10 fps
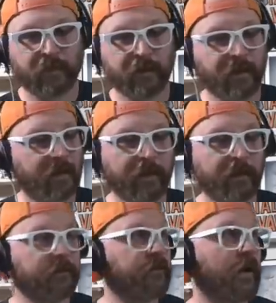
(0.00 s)
Yeah,
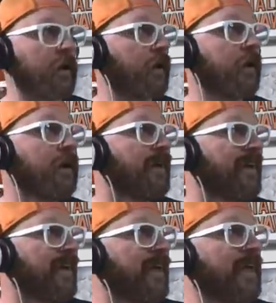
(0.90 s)
it, uh,
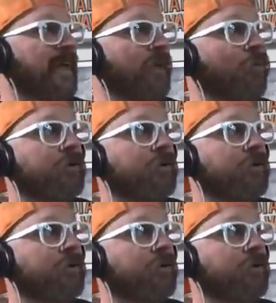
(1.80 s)
it, it